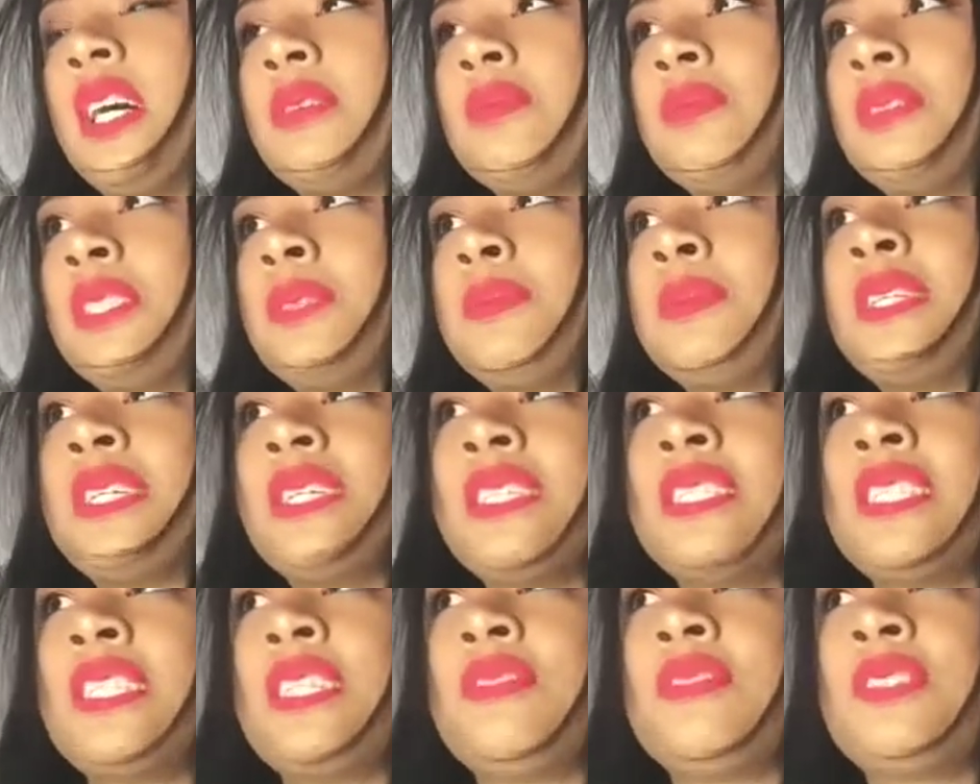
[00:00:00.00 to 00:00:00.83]
Just
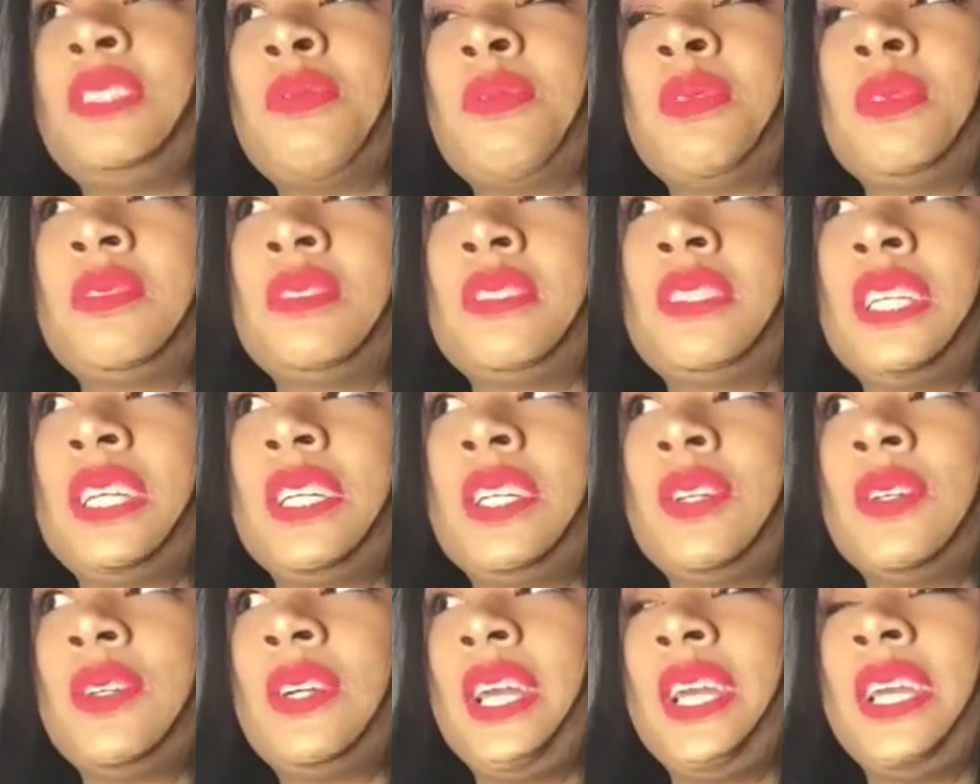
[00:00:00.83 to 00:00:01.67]
because if someone was like,
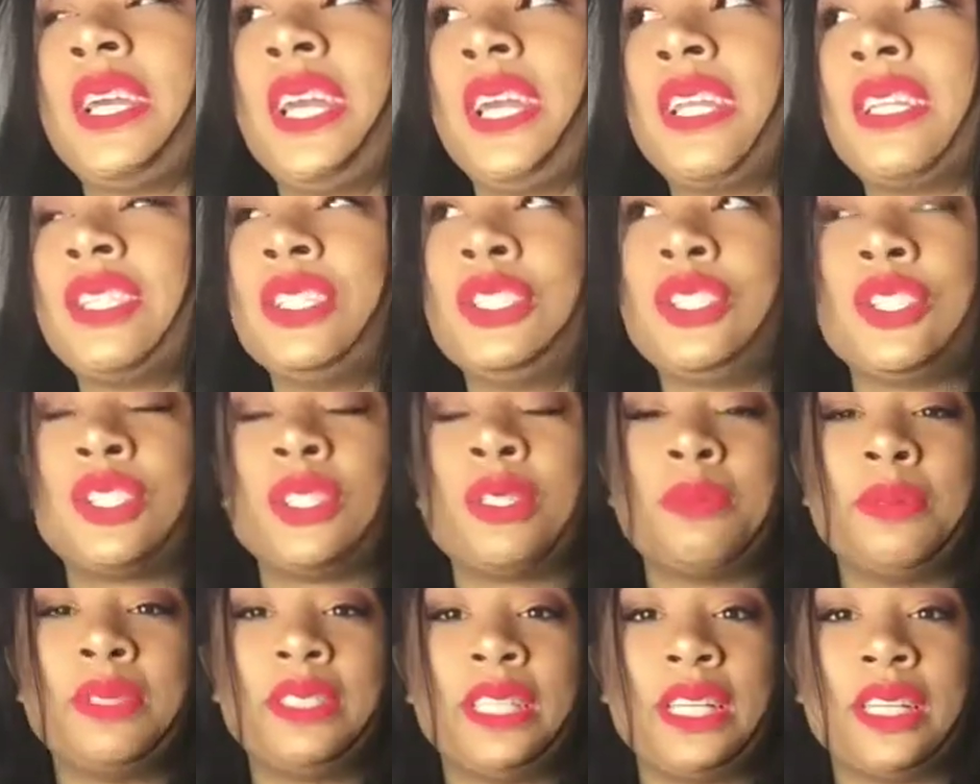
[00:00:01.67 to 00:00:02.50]
okay, Kayla, you're
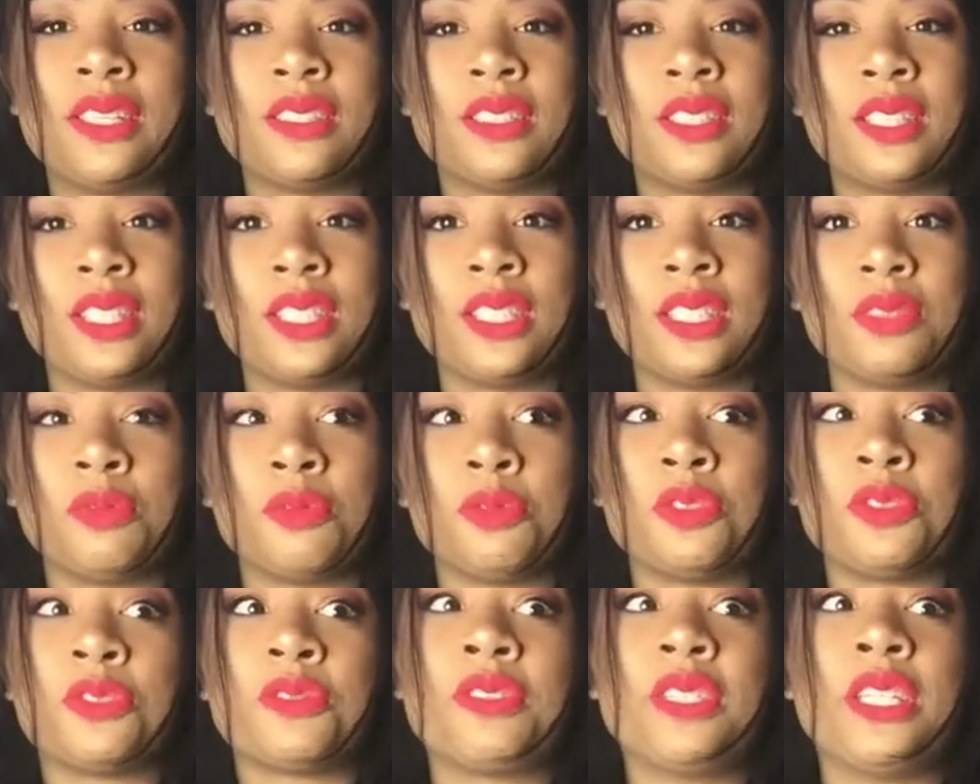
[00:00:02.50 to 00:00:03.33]
going to be dancing in this
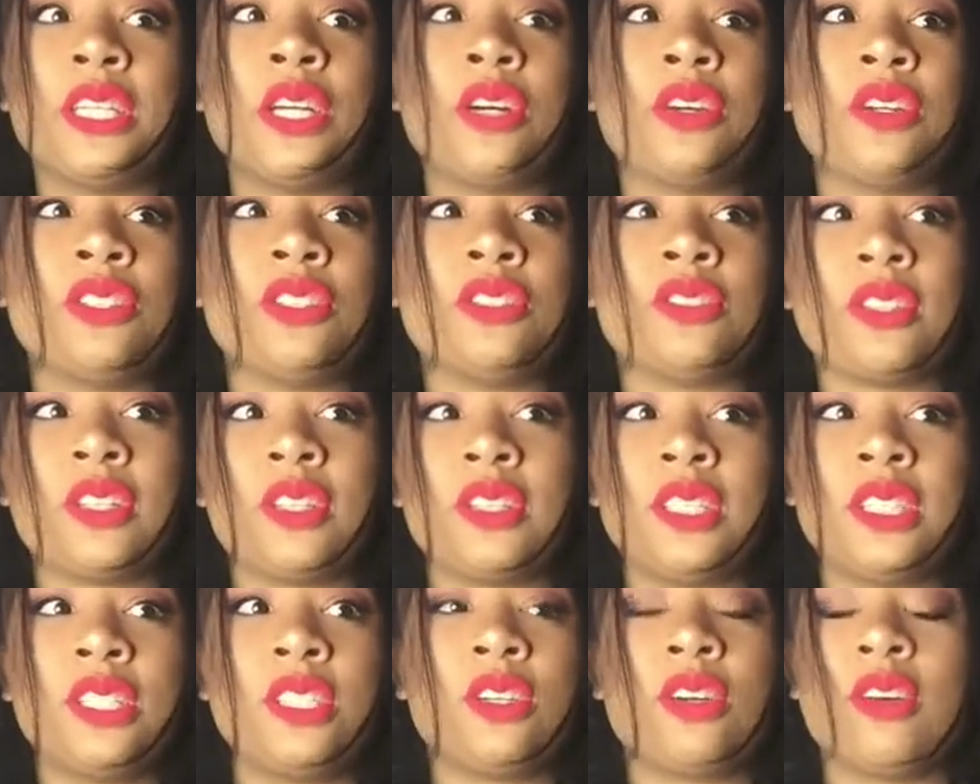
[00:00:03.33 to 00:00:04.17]
music video and you're the
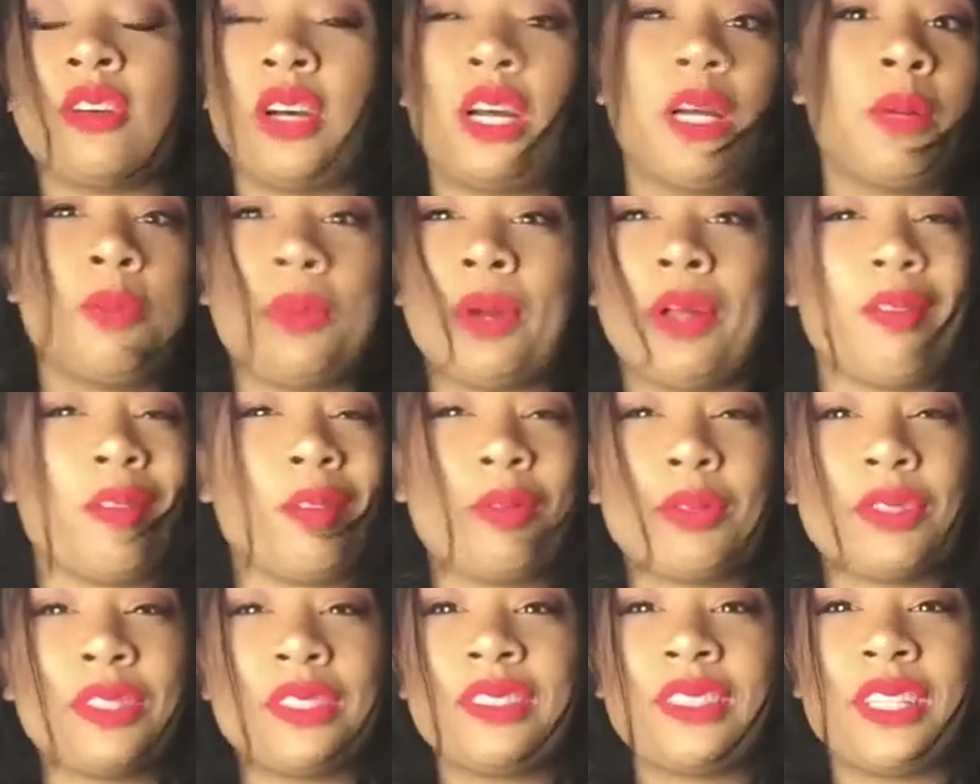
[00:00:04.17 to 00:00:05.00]
lead girl, I probably
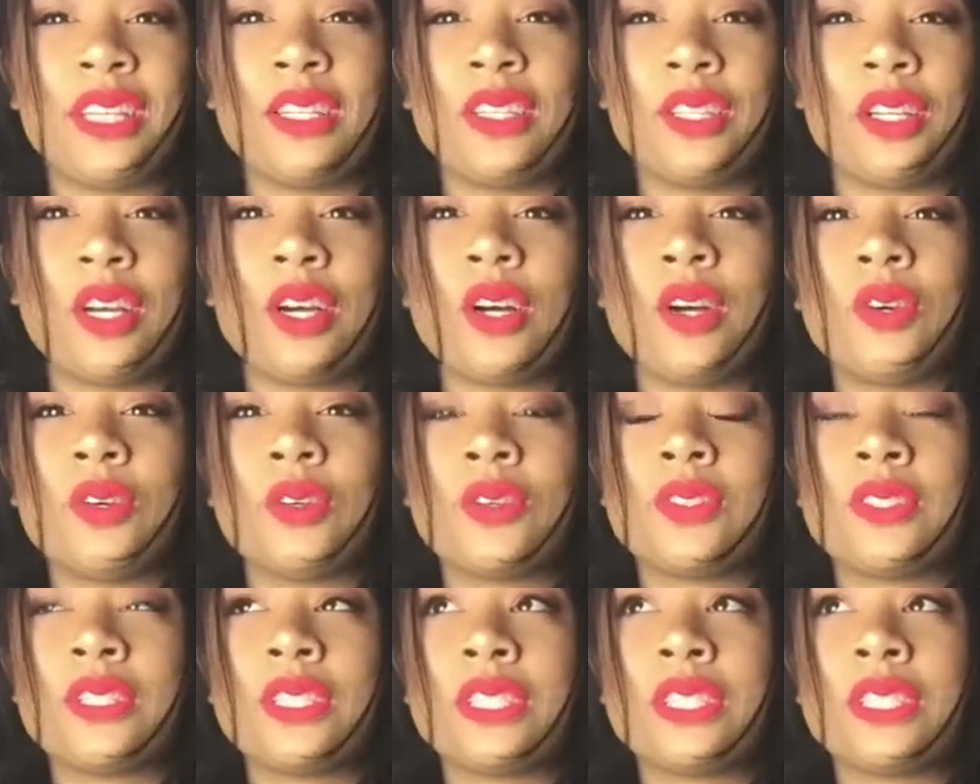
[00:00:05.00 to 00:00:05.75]
would have said no.